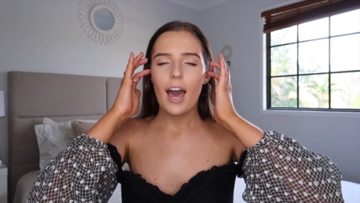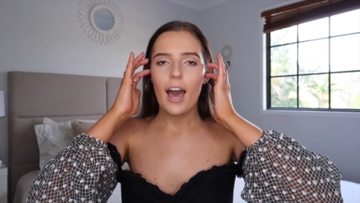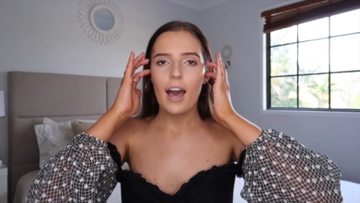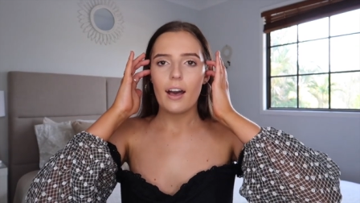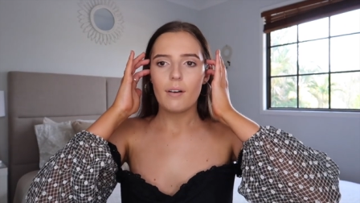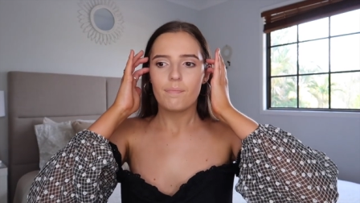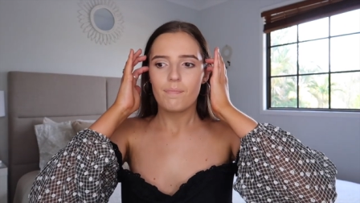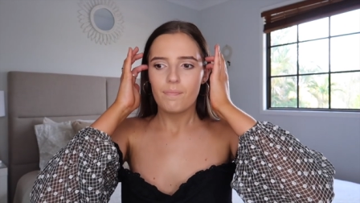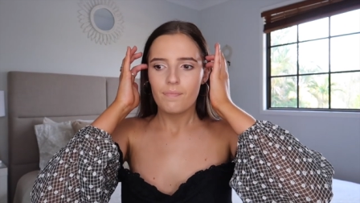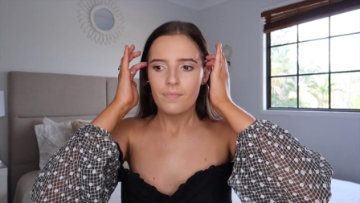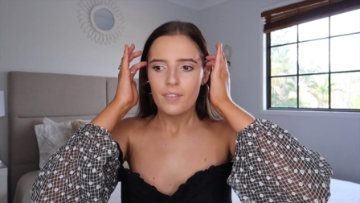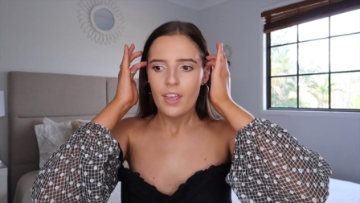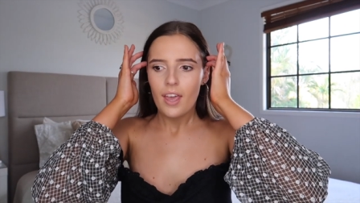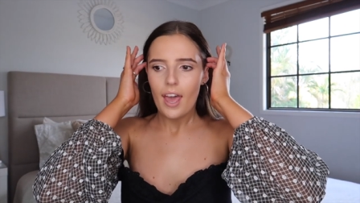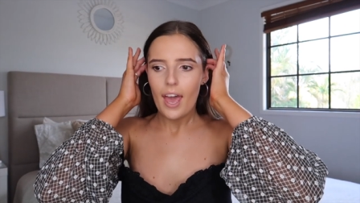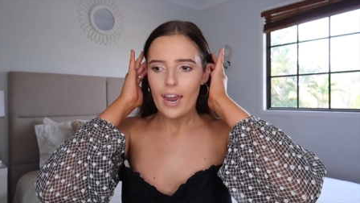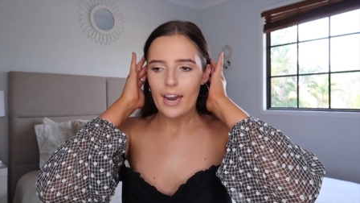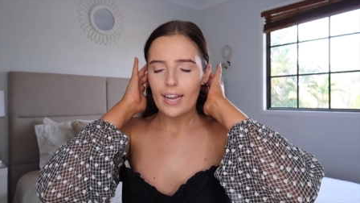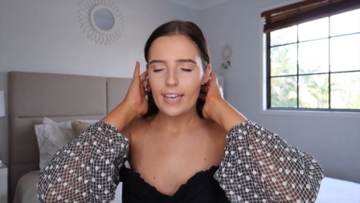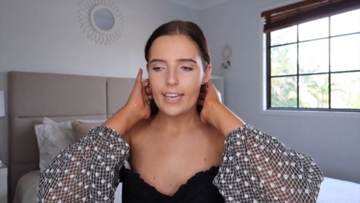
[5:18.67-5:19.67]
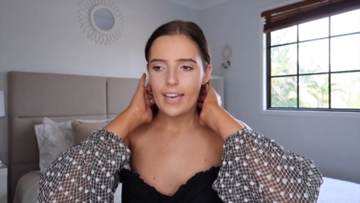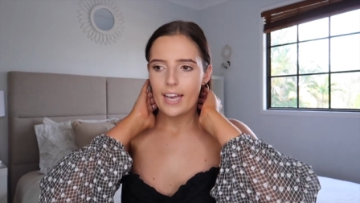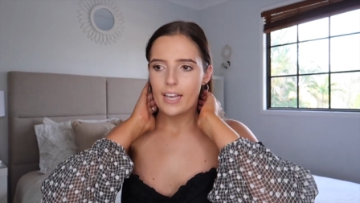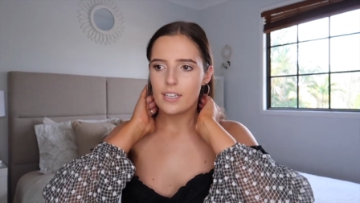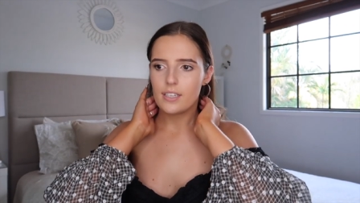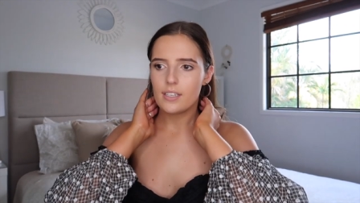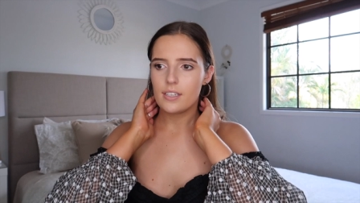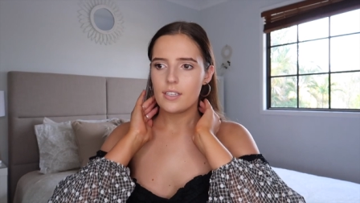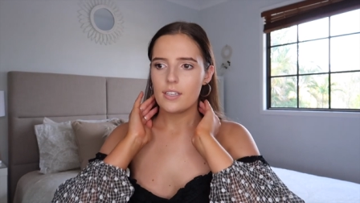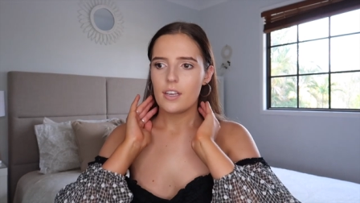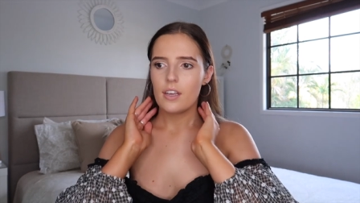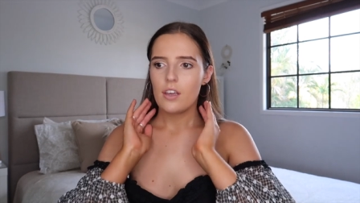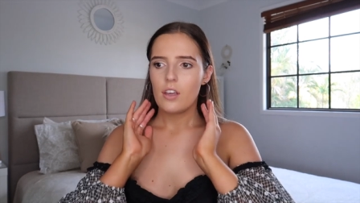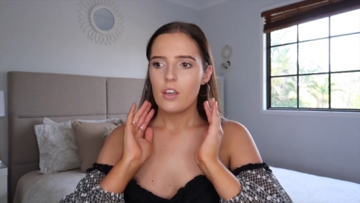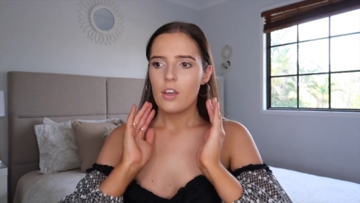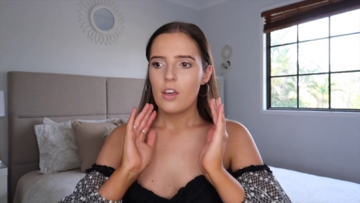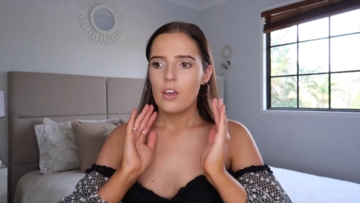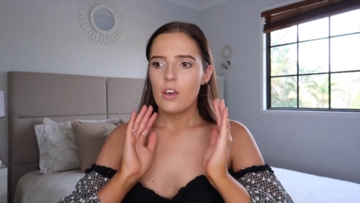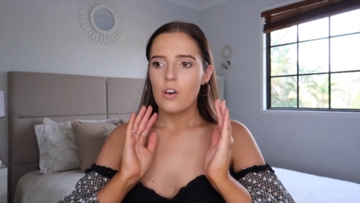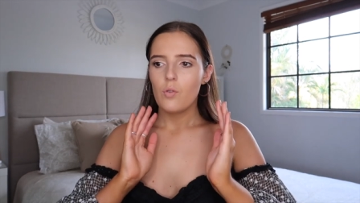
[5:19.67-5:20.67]
Um, and I guess
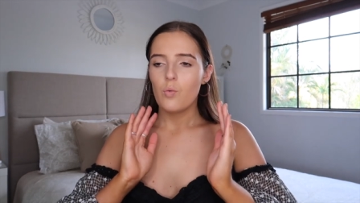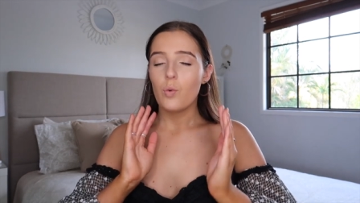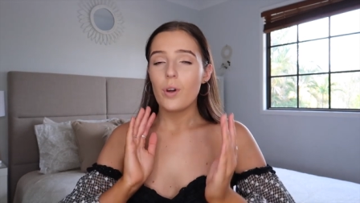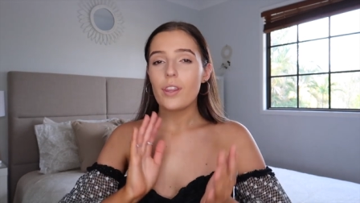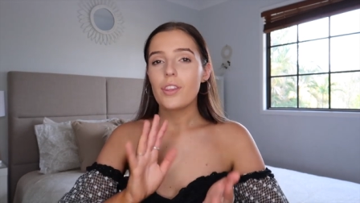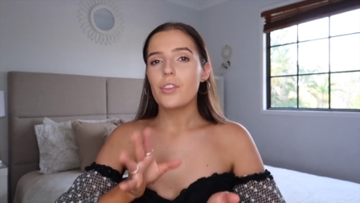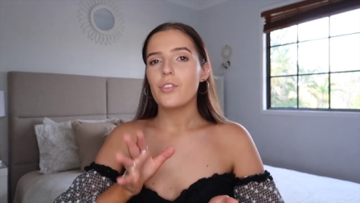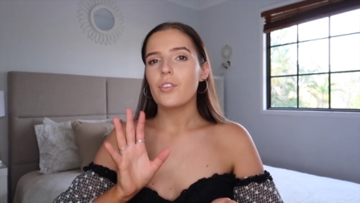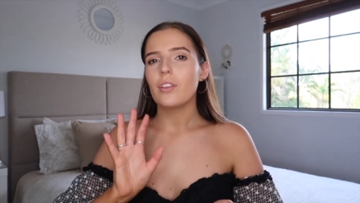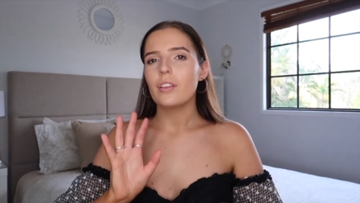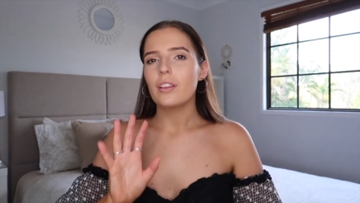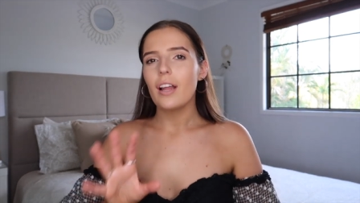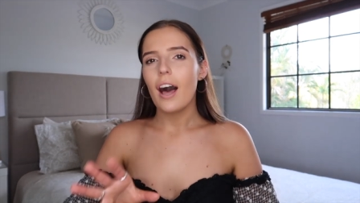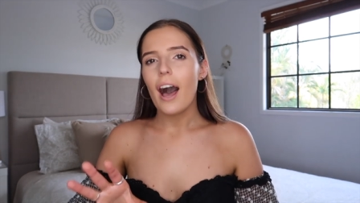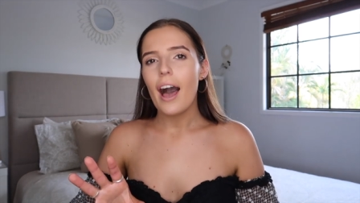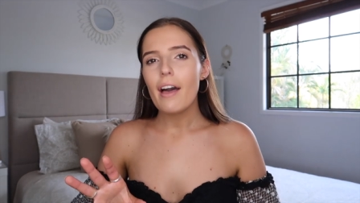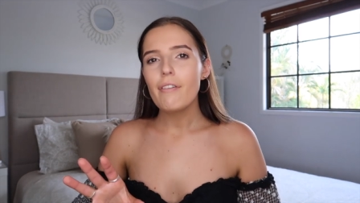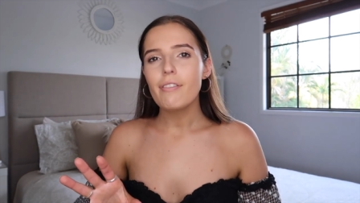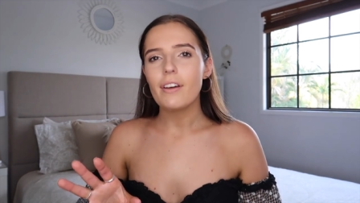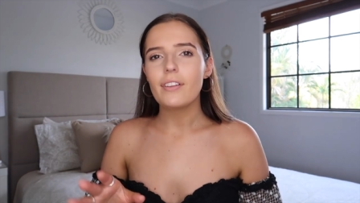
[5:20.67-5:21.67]
with life